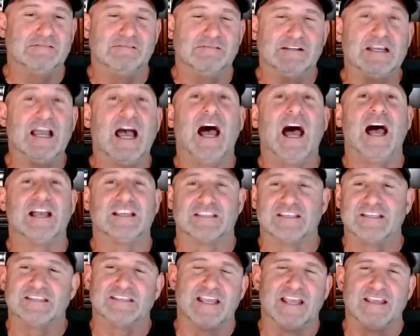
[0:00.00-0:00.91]
cuss
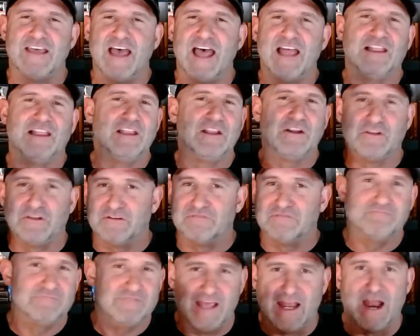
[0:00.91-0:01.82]
and say that little,
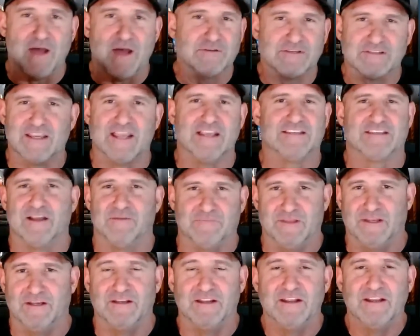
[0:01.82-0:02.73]
and I would say
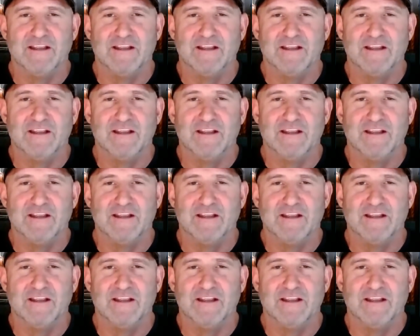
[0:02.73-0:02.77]
something,